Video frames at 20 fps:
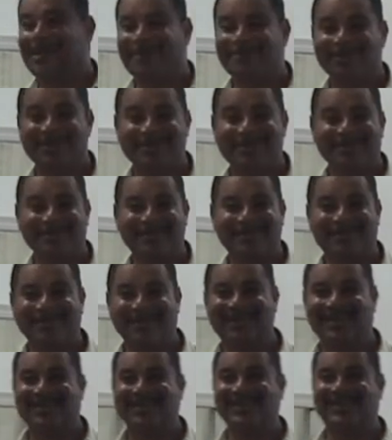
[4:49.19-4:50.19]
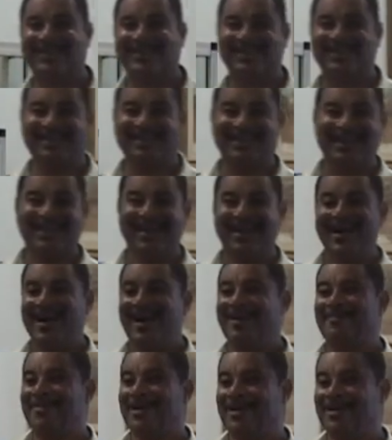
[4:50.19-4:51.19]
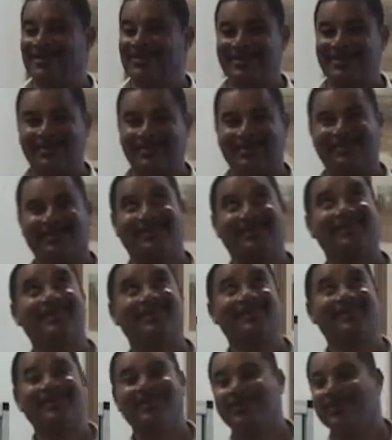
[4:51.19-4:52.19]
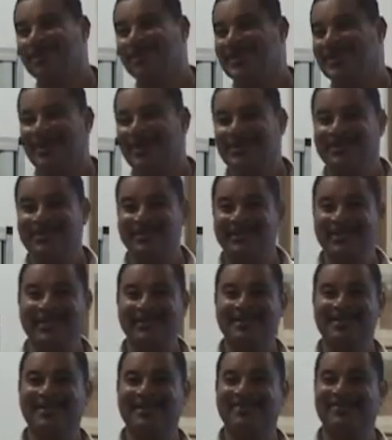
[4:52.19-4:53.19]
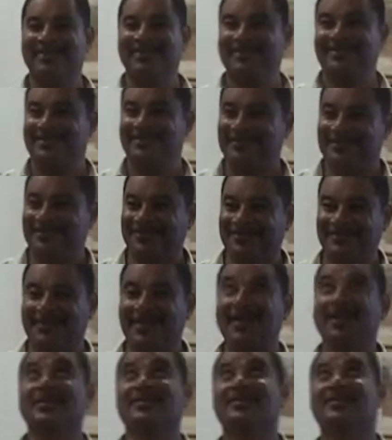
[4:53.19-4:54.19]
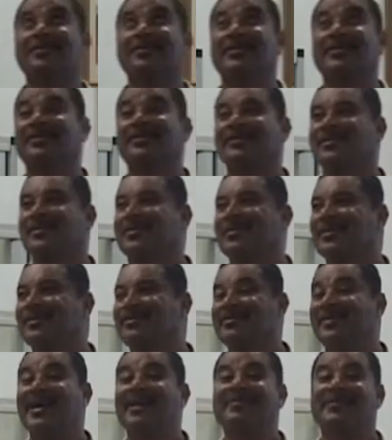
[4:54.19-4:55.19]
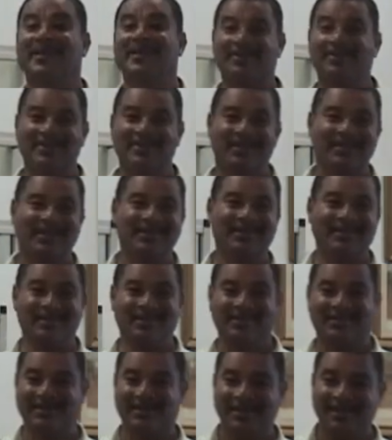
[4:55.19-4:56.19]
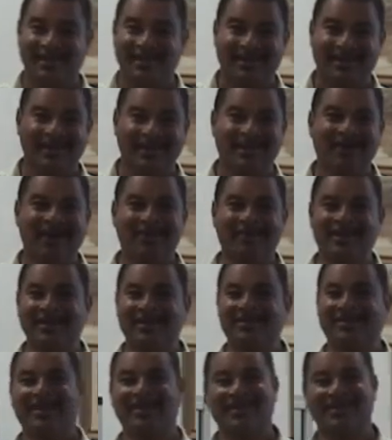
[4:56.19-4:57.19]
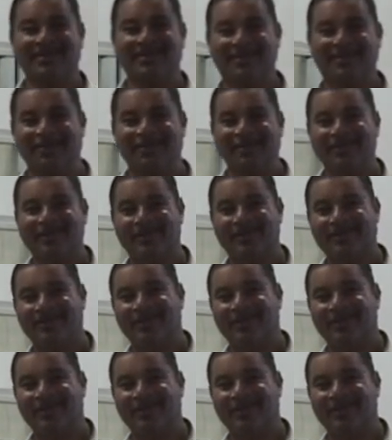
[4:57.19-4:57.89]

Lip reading: Bahamas. About 2,000 acres of it, I'm sorry, 5,000 acres in combination in Exomo.